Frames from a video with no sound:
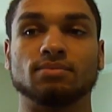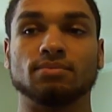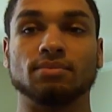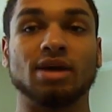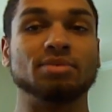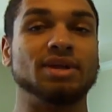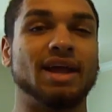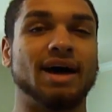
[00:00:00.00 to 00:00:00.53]

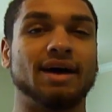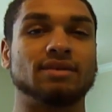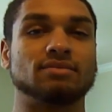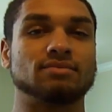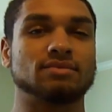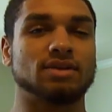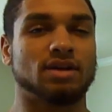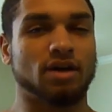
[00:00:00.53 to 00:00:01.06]
maybe not
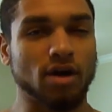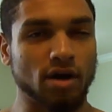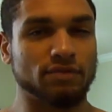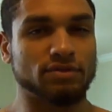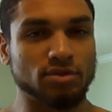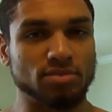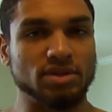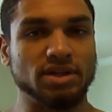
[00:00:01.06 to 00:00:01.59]

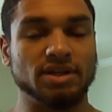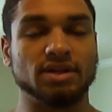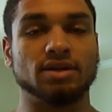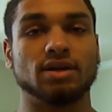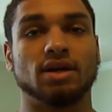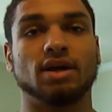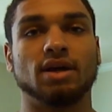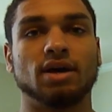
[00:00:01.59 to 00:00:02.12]
comfortably,
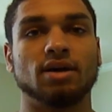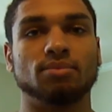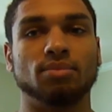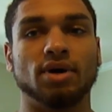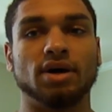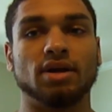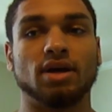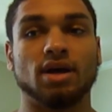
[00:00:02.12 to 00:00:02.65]

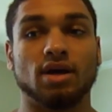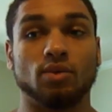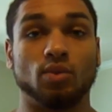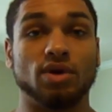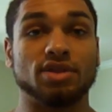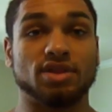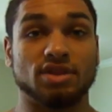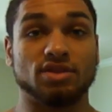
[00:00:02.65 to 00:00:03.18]
but
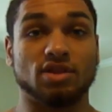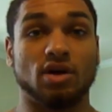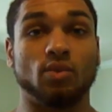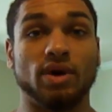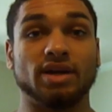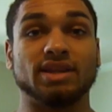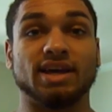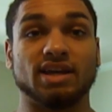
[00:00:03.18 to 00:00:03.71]
with a
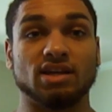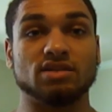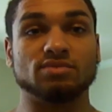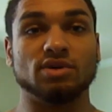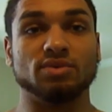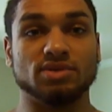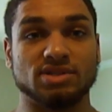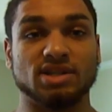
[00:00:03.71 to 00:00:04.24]
weight that gives
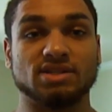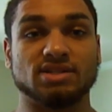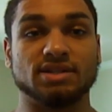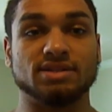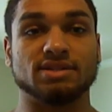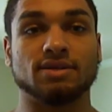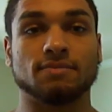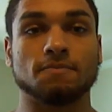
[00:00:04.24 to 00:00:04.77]
me
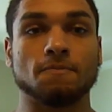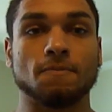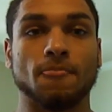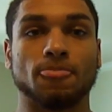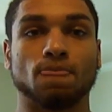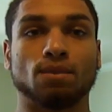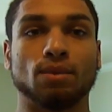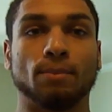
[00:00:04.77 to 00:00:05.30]
resistance.
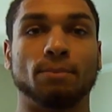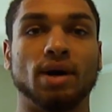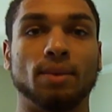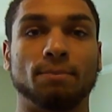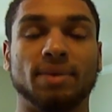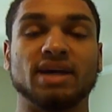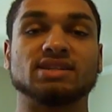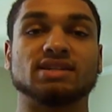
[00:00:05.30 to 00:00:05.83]

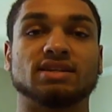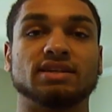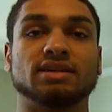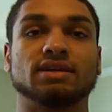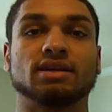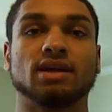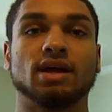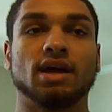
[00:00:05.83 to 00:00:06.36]
But
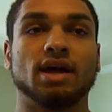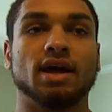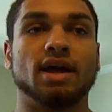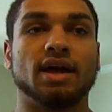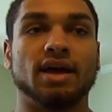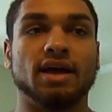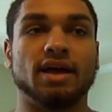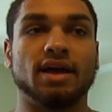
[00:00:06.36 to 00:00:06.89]
basically,
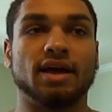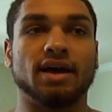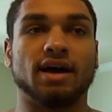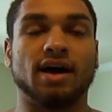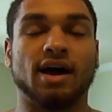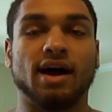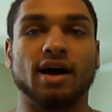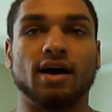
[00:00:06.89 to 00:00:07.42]

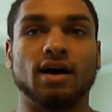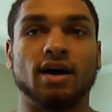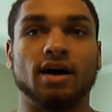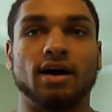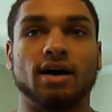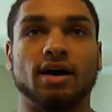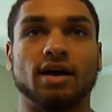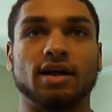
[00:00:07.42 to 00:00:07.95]

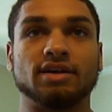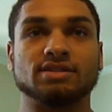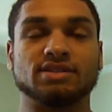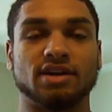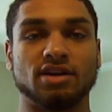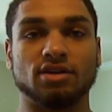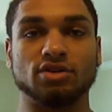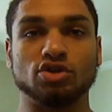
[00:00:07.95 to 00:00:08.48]
I'm
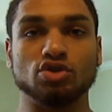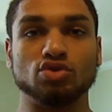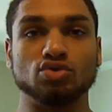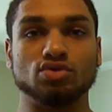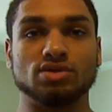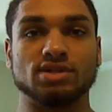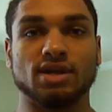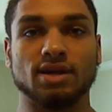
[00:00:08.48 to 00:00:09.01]
gonna
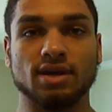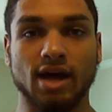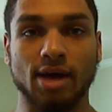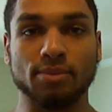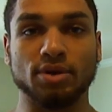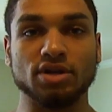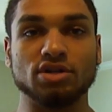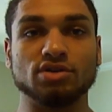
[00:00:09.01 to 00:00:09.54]
use
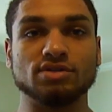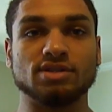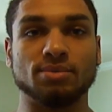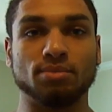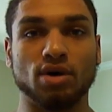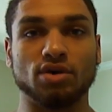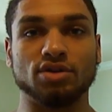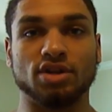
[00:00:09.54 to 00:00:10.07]
the
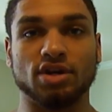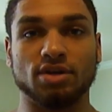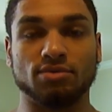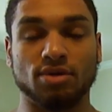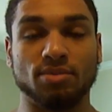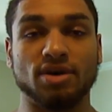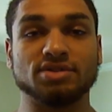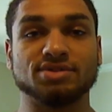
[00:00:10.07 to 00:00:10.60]

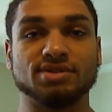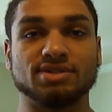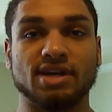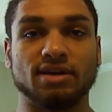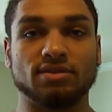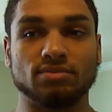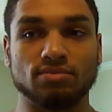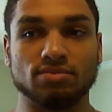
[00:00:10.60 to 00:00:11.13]
muscles
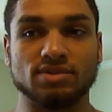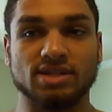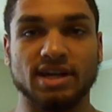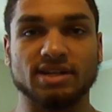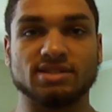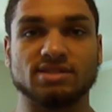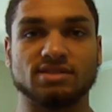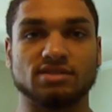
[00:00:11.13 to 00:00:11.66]
that
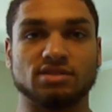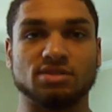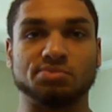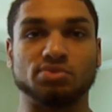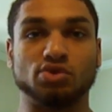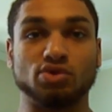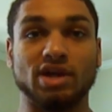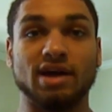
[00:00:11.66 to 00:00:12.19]
takes to
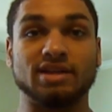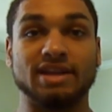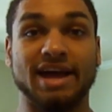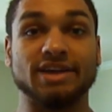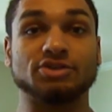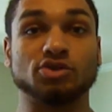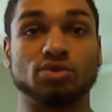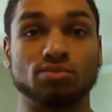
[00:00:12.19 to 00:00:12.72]
do that
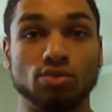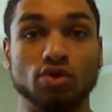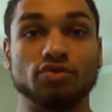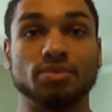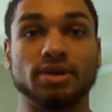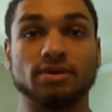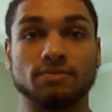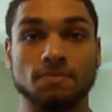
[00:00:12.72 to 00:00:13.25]
natural
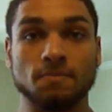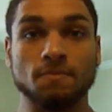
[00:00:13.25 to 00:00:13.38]
movement,